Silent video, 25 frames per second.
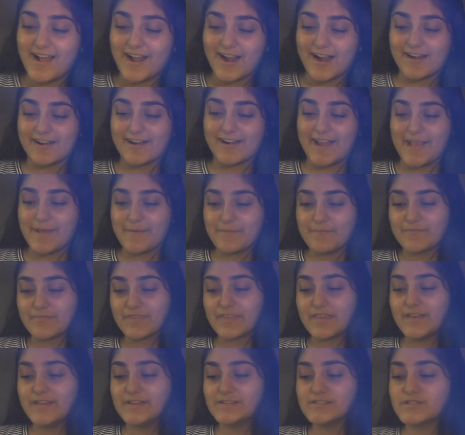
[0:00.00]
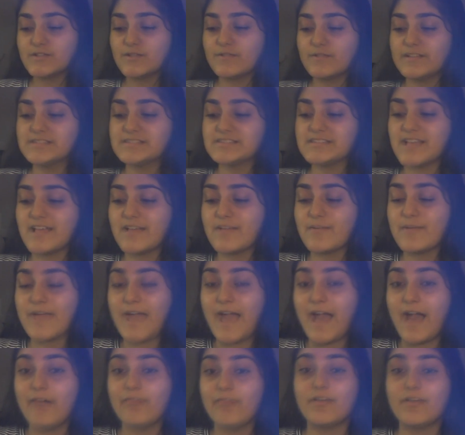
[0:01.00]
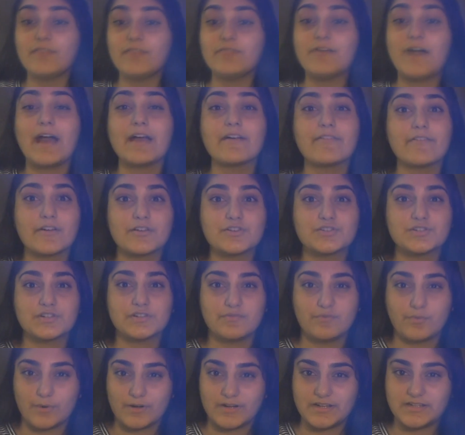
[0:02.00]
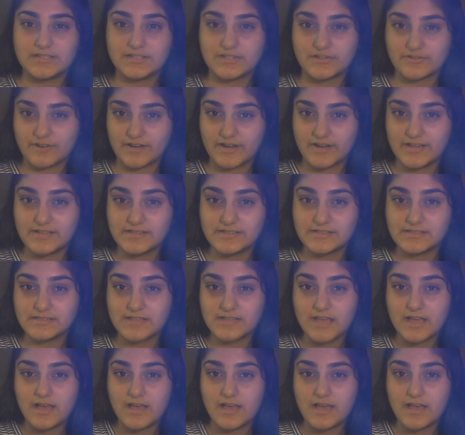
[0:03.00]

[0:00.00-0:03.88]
All right, so let's say we have that 540 degrees.